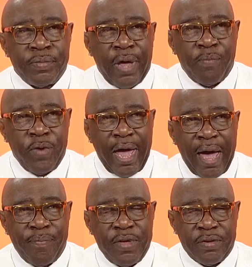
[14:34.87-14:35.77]
And we
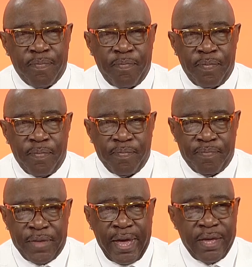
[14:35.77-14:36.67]
have this
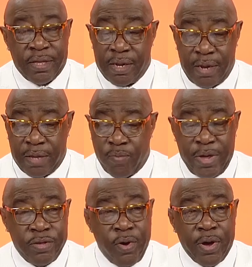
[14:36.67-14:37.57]
thing, and that's what
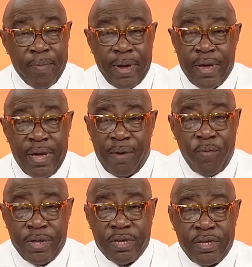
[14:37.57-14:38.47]
he's talking about. It
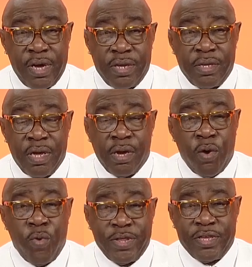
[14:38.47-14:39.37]
wasn't done
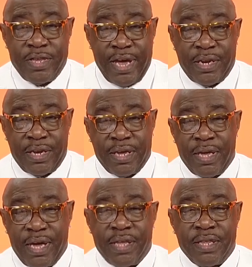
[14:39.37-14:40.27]
coincidentally.
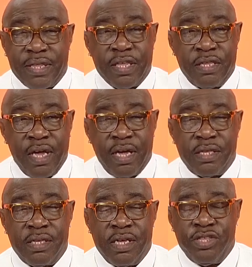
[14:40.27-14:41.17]
It's nothing
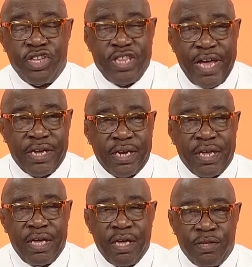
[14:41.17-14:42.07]
done
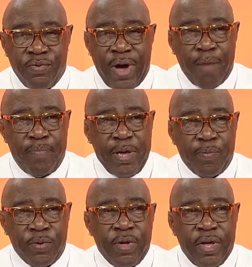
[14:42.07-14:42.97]
genetically to our
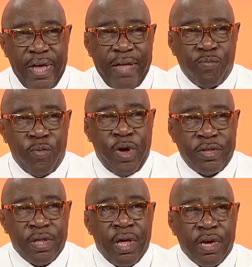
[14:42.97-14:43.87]
people. It
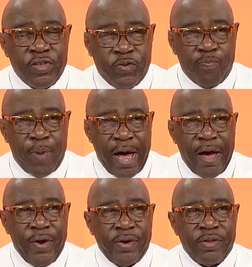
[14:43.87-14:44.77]
was
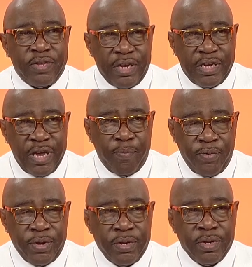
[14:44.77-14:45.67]
conspired, deliberate